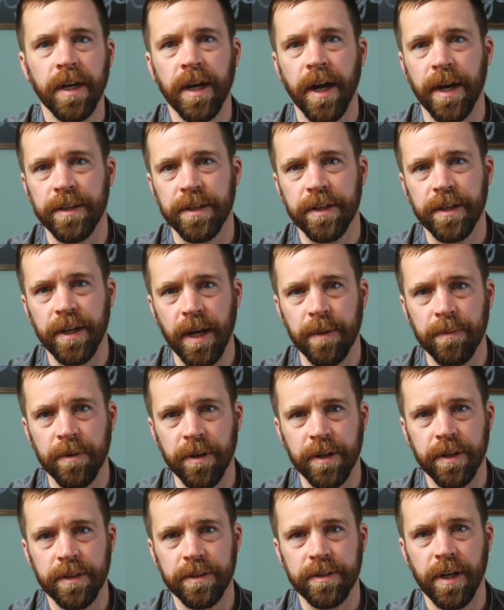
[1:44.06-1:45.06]
and the
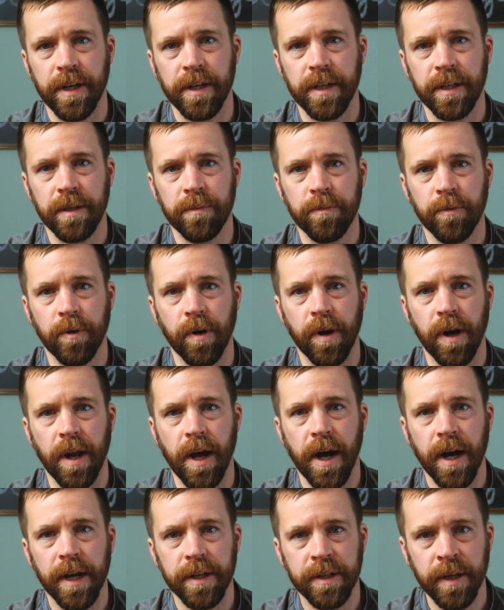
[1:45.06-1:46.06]
camera can take in more
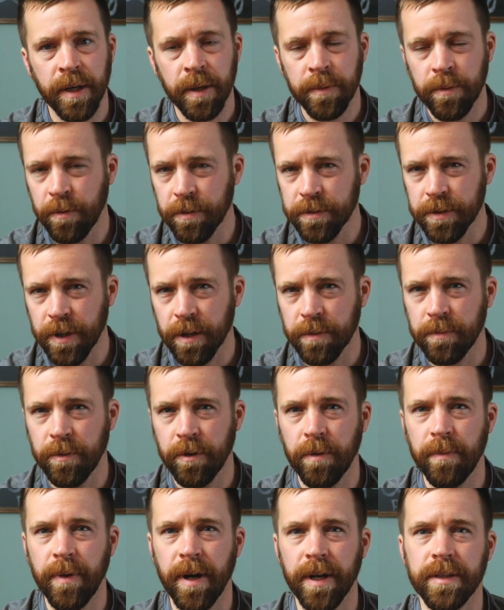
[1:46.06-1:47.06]
light. We'll talk
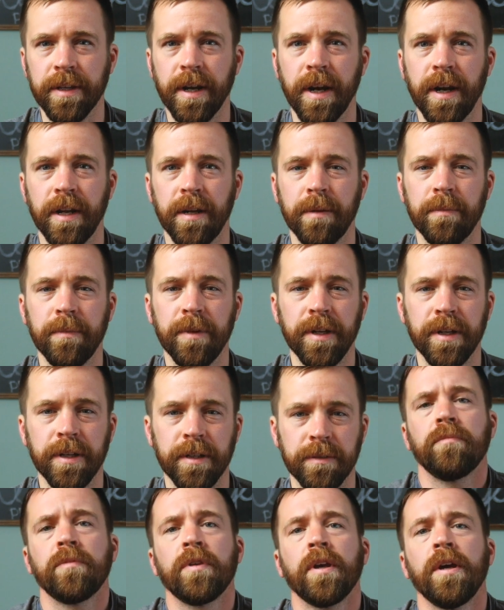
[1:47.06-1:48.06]
more about that in a minute.